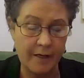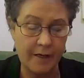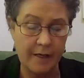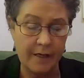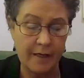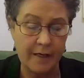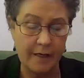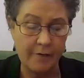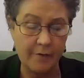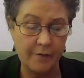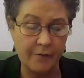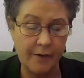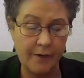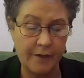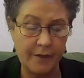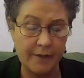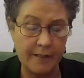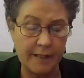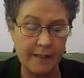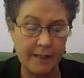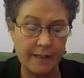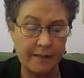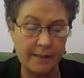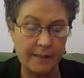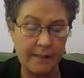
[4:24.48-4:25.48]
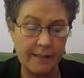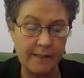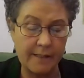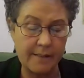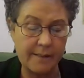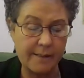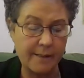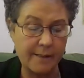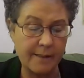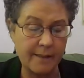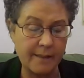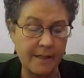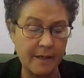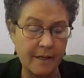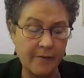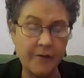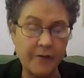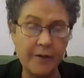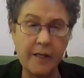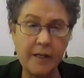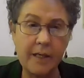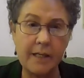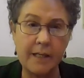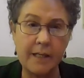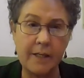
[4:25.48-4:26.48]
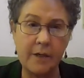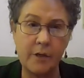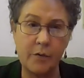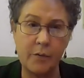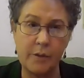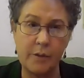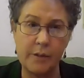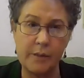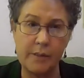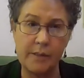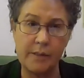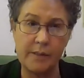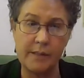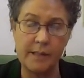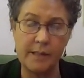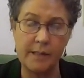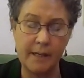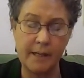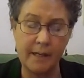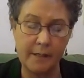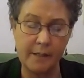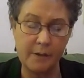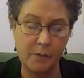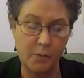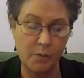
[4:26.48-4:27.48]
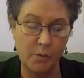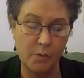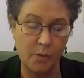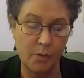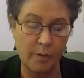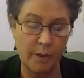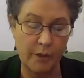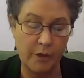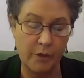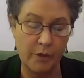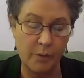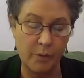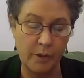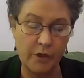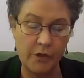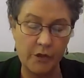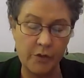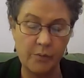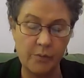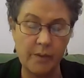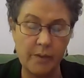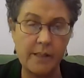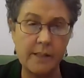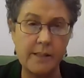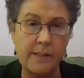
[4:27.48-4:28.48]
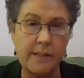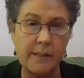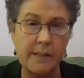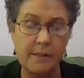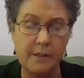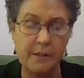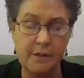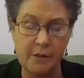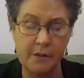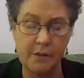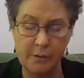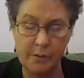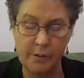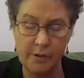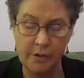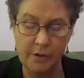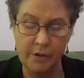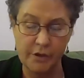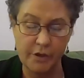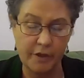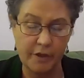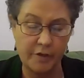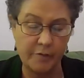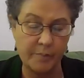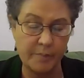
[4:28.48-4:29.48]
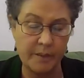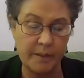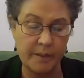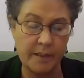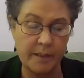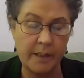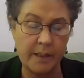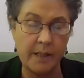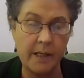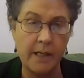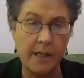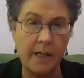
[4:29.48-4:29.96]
and found that it led to significant increases in high school graduation rates and student achievement,